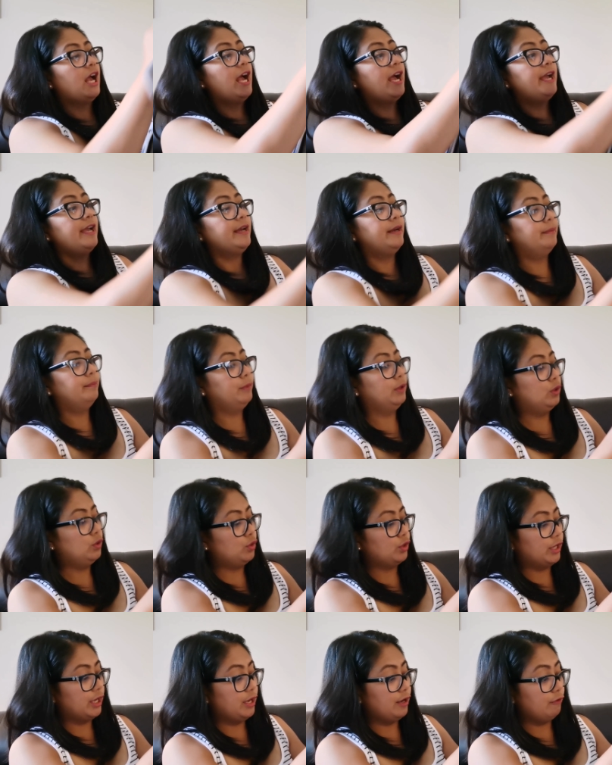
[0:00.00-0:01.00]
I am
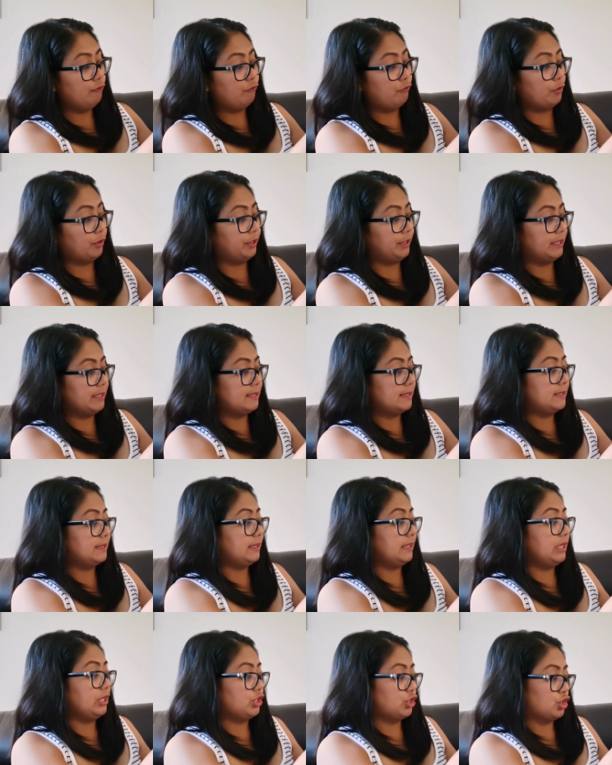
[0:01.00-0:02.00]
looking for the
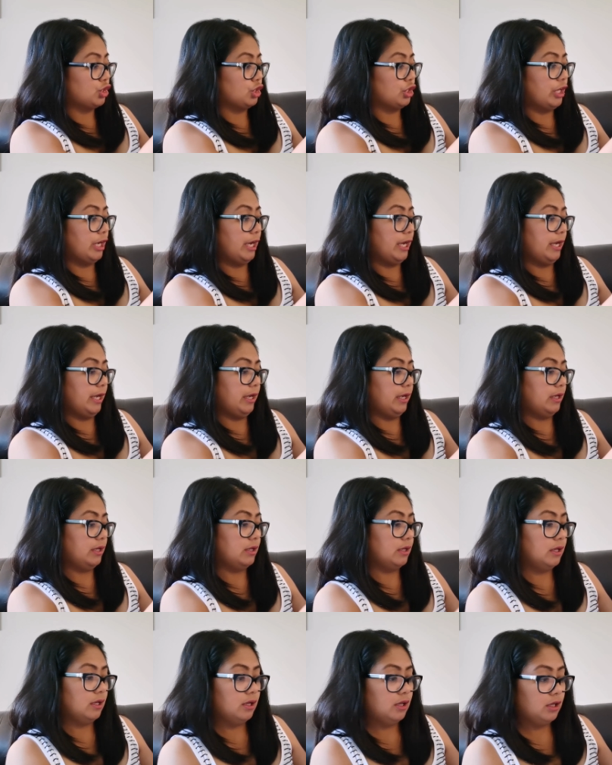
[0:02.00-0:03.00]
stitching
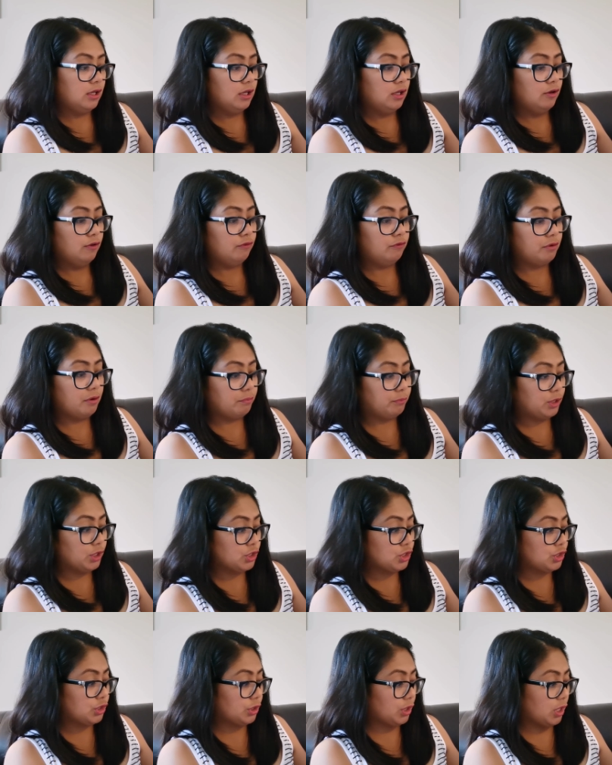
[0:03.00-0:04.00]
from
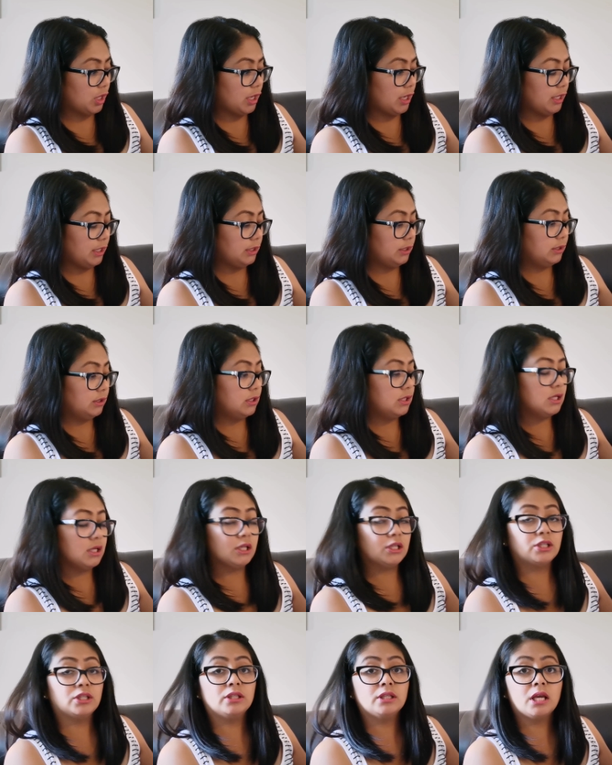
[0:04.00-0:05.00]
the start
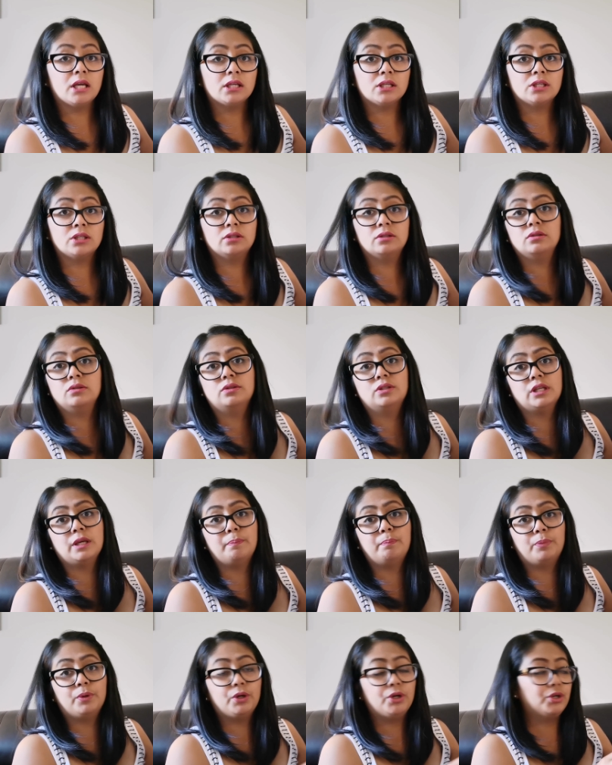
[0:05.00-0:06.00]
because next to
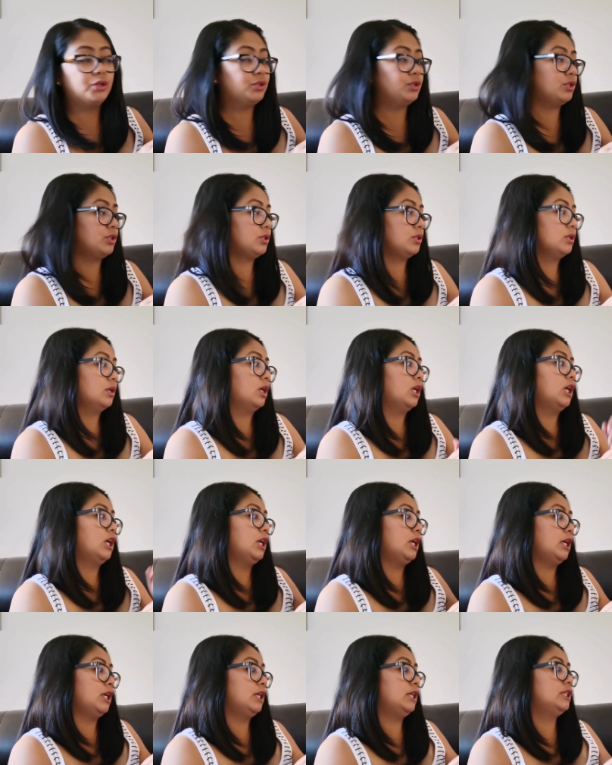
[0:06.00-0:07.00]
zippers
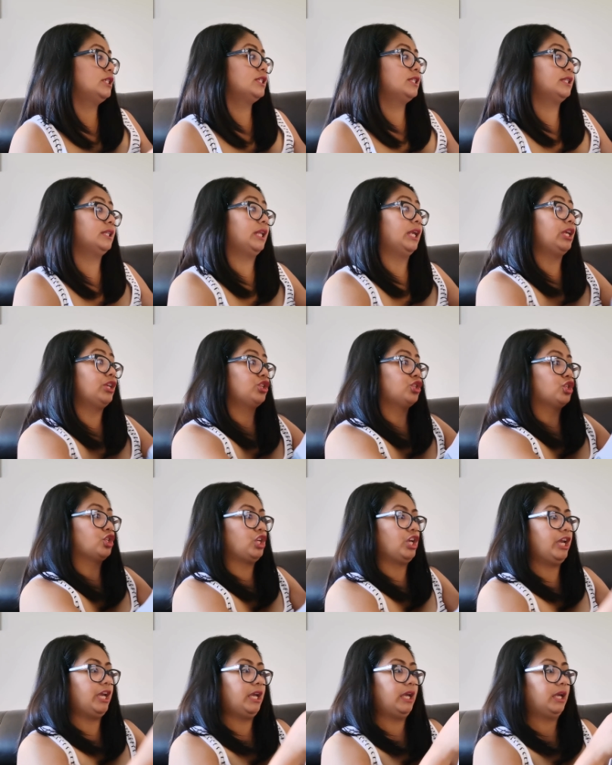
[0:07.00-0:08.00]
are
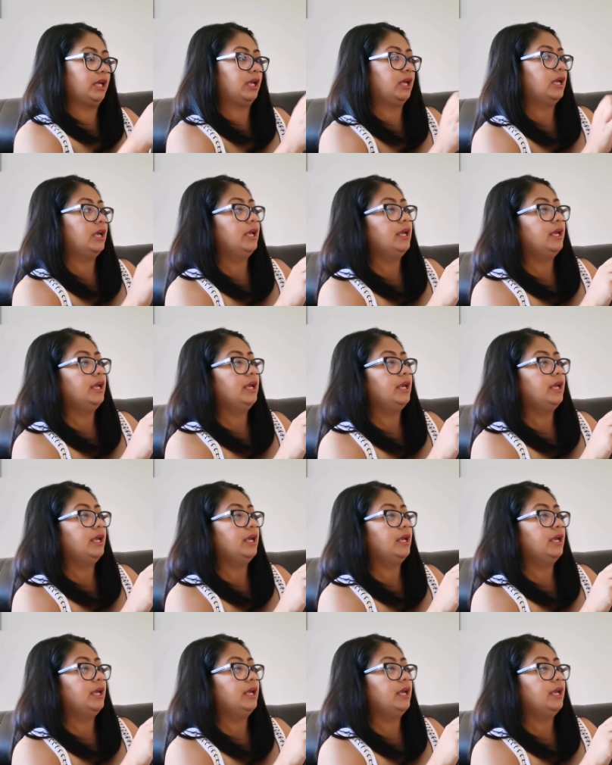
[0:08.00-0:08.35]
stitching,